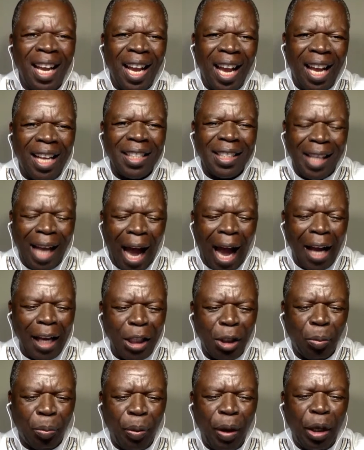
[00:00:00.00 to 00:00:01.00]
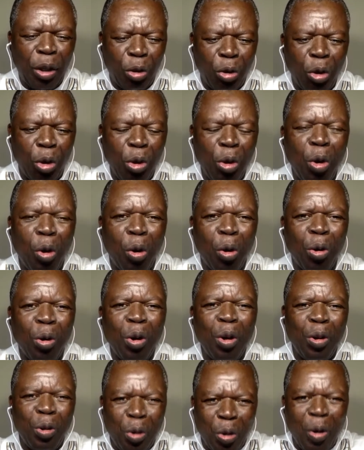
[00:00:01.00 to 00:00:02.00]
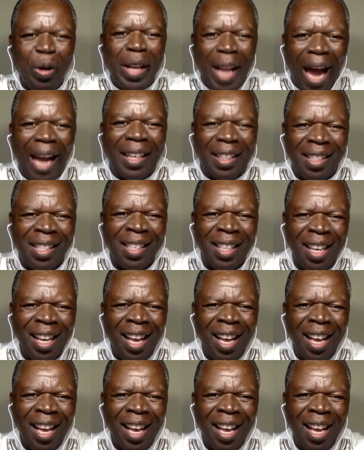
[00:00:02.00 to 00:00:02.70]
as I speak to you tonight.